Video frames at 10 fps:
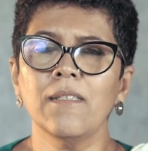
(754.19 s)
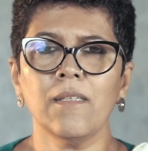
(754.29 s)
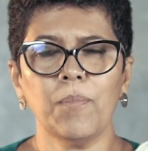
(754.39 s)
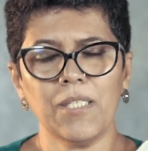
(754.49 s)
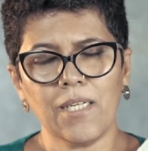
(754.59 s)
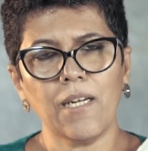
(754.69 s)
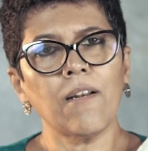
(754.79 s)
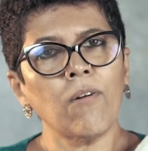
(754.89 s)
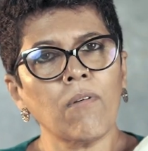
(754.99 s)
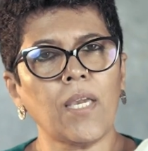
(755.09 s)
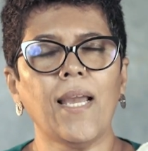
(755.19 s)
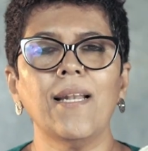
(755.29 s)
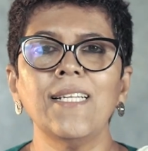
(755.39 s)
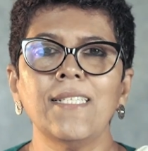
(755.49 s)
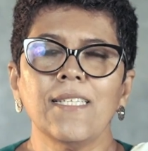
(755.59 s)
a particular
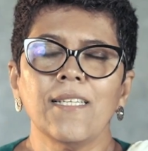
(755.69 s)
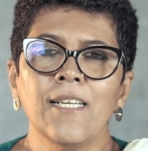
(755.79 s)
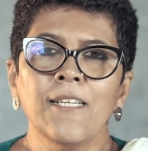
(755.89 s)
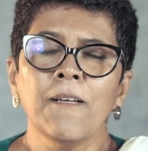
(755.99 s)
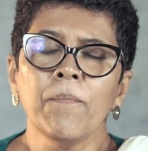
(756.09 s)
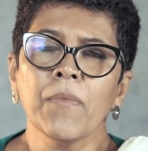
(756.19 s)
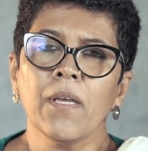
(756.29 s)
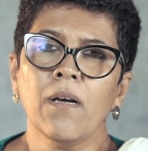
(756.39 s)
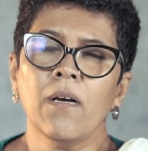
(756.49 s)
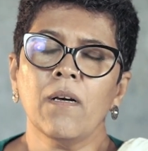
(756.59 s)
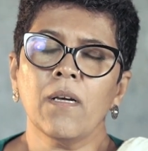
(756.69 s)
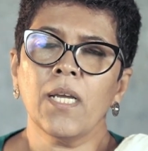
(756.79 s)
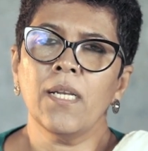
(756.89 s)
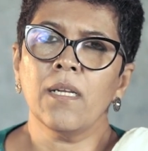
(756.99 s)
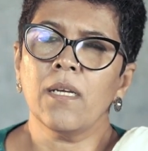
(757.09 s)
locality in
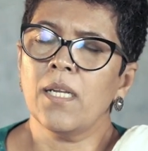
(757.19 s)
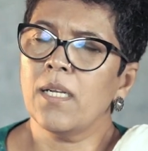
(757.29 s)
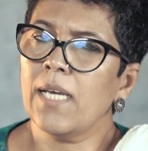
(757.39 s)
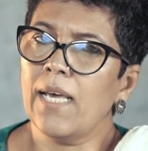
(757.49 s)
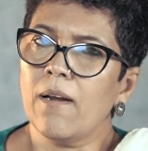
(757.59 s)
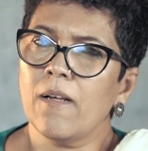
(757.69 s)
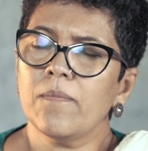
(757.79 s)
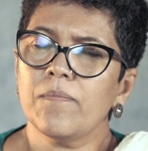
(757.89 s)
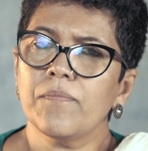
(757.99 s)
Kerala.